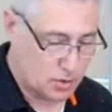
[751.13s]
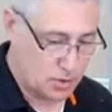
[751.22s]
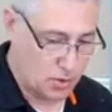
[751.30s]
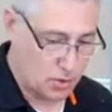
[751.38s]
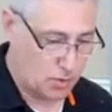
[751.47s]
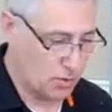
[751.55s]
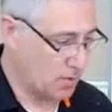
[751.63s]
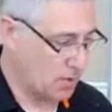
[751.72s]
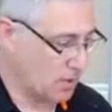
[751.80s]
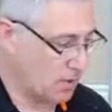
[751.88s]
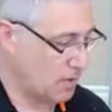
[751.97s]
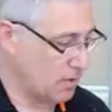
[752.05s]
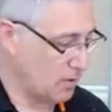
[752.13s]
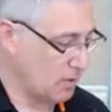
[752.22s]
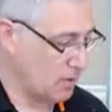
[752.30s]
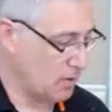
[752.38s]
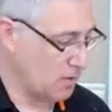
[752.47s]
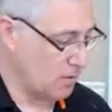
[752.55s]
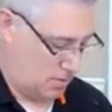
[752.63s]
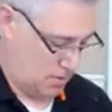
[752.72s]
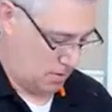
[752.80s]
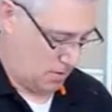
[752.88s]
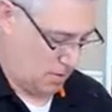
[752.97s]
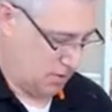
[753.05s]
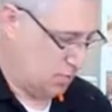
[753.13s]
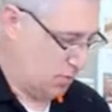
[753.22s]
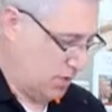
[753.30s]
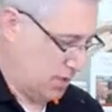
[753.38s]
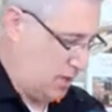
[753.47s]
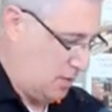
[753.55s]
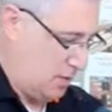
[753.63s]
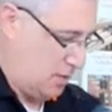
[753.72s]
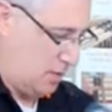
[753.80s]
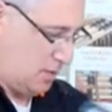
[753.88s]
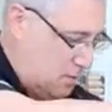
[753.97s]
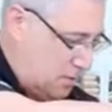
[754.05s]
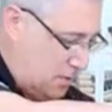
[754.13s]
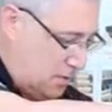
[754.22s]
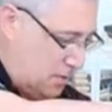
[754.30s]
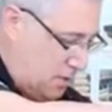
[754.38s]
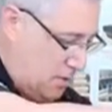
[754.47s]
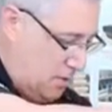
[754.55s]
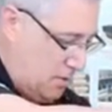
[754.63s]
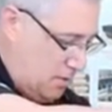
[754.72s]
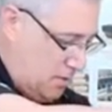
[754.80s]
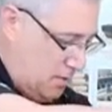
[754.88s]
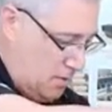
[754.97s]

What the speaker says: So I'll just put a couple of screws in here